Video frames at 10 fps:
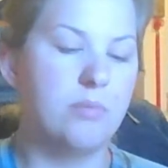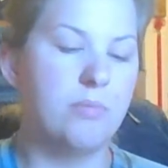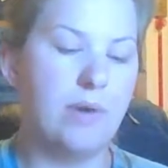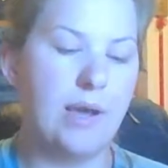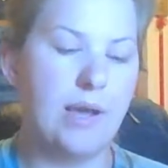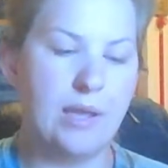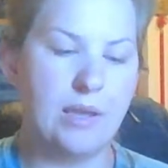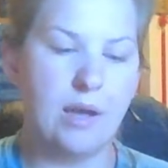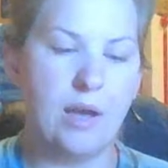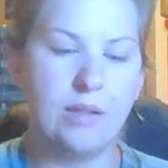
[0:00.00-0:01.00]
but I
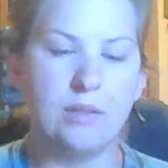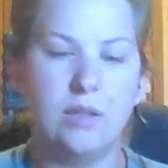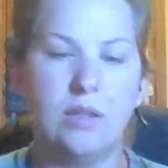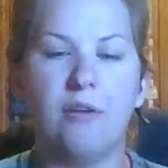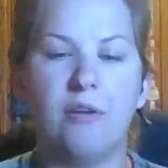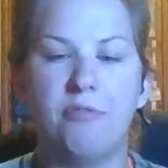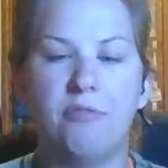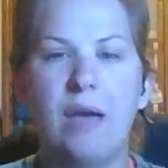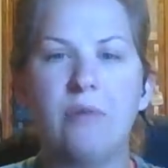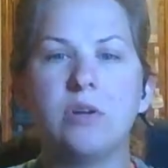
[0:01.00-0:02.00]
got a
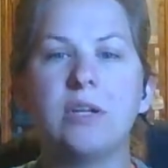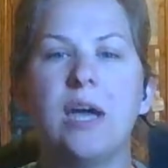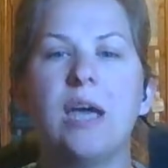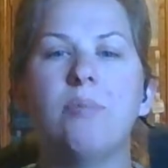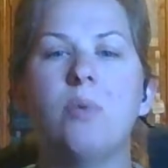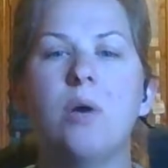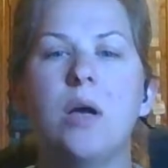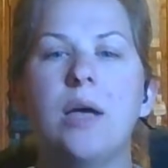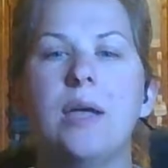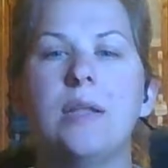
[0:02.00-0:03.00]
flower type
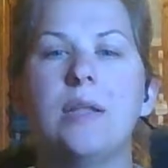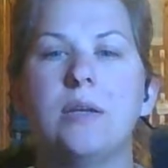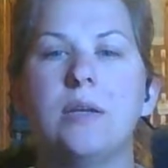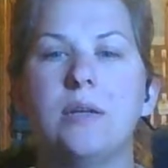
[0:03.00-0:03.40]
one,